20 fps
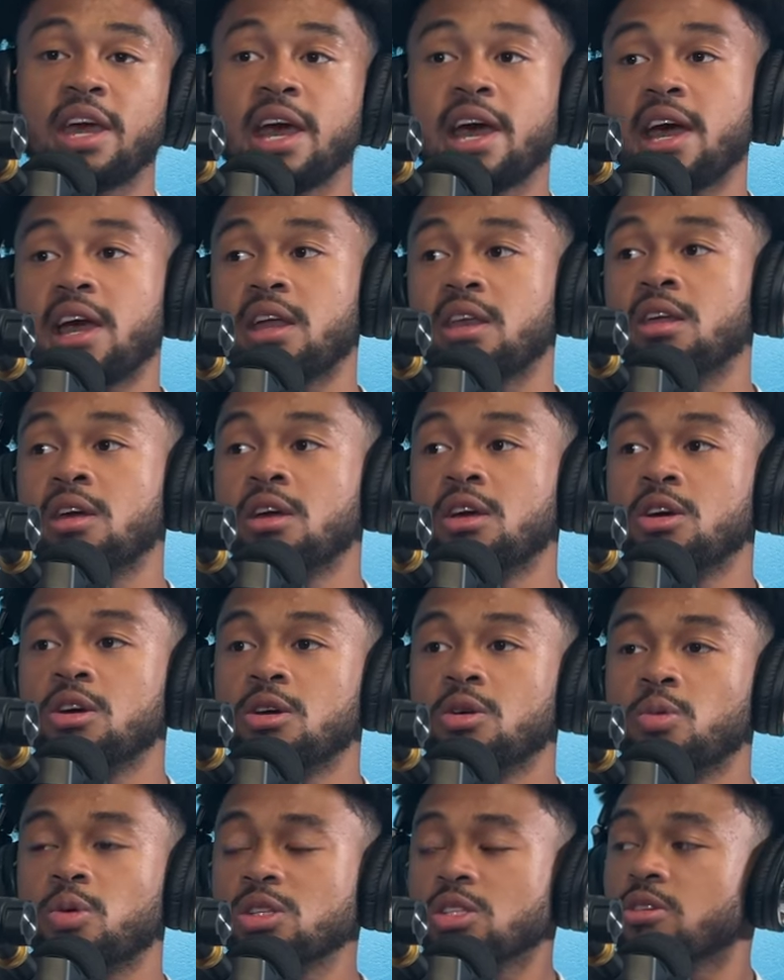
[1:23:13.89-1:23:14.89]
It had
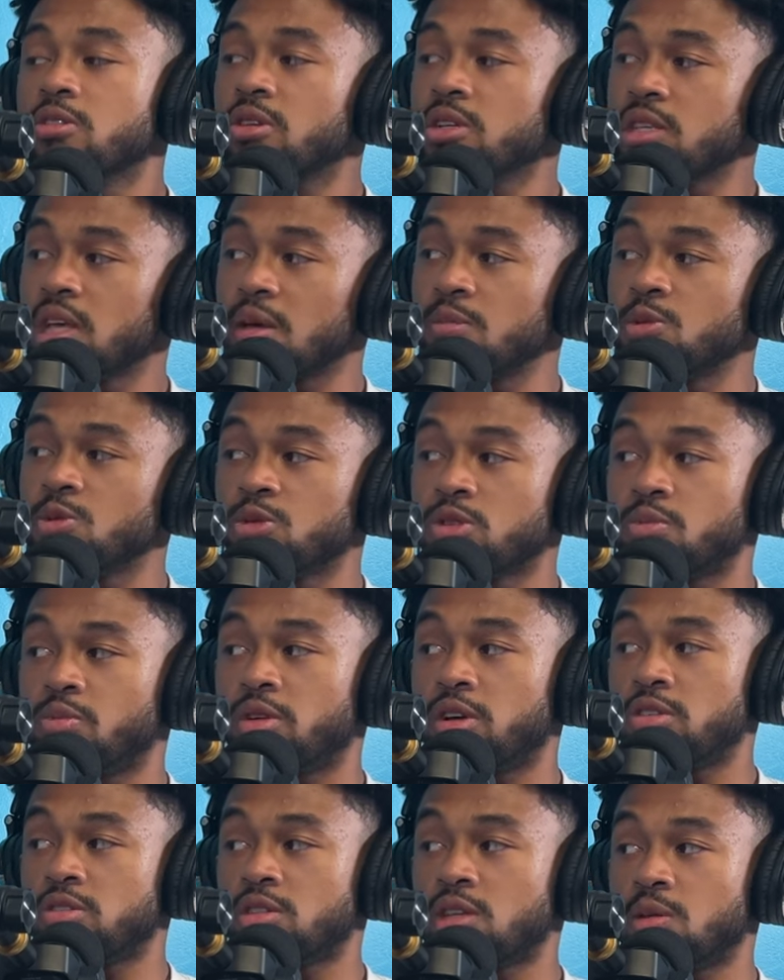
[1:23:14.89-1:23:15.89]
what's Chris Hemsworth's
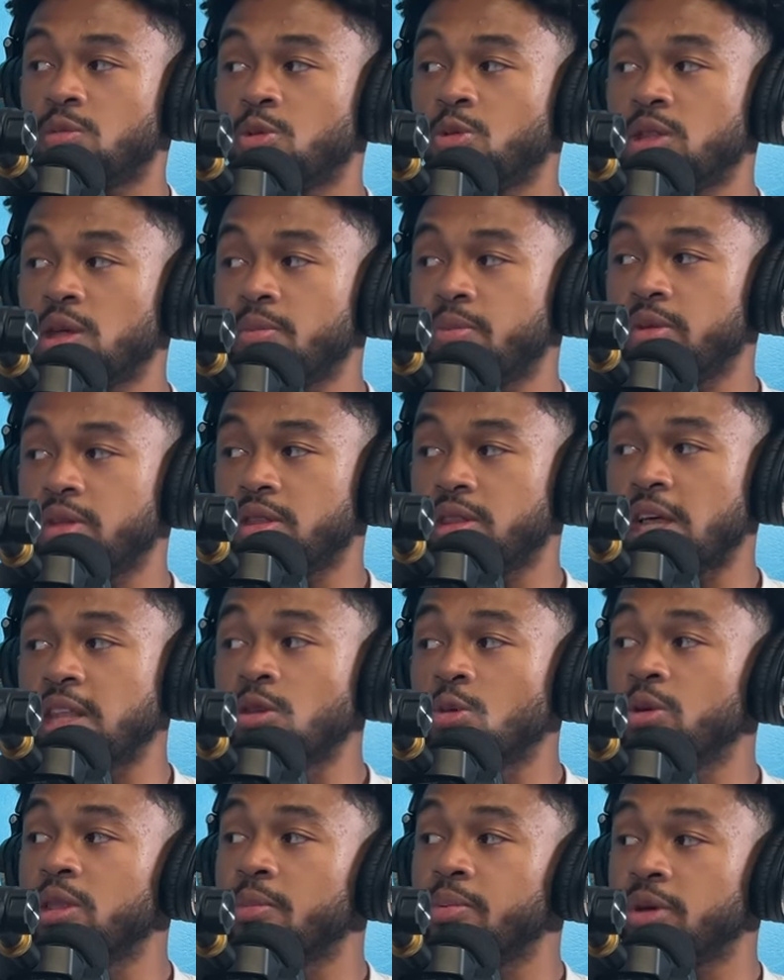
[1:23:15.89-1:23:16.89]
brother's name? The one that not
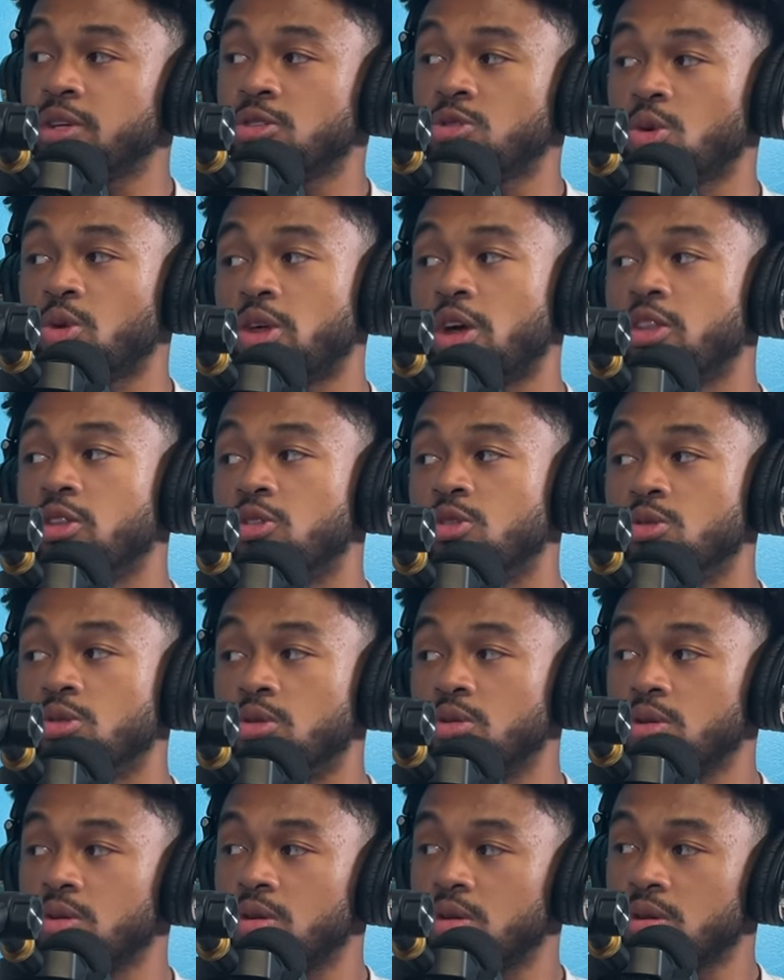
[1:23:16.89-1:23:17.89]
the one that plays Thor, the other
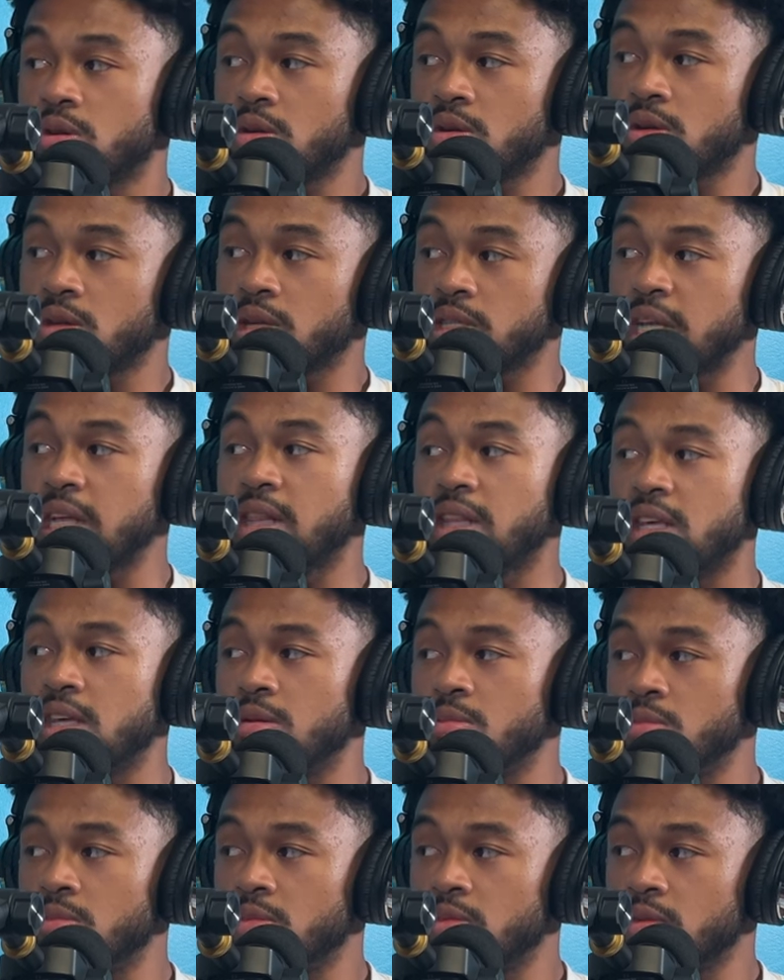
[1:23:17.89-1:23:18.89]
dude. Is that
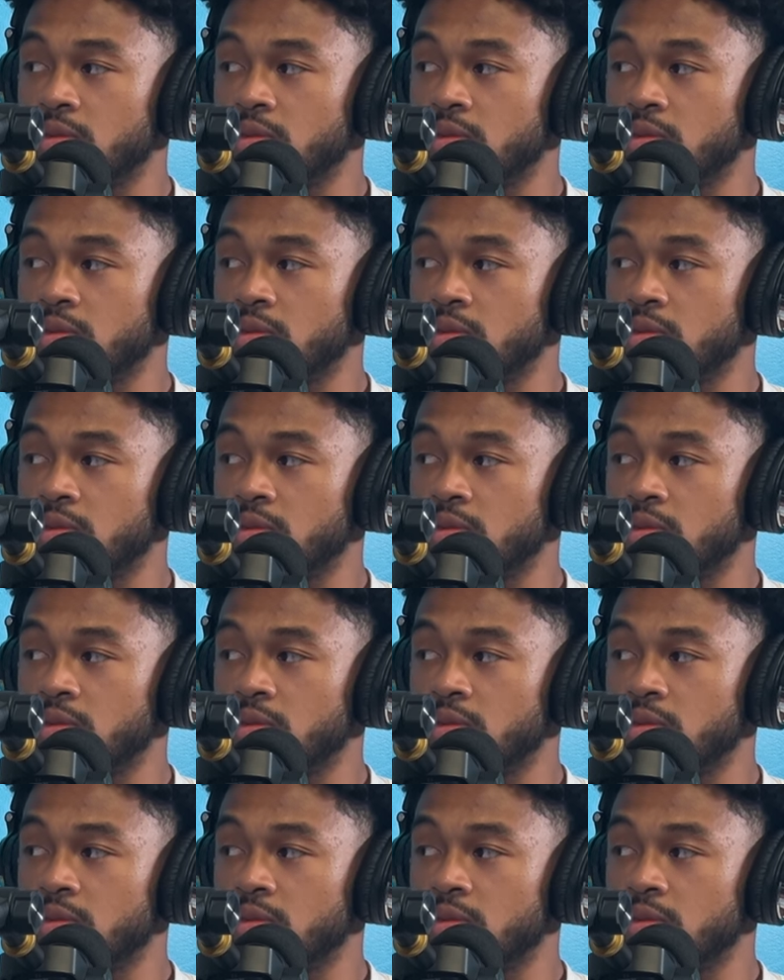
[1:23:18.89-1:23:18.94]
Liam?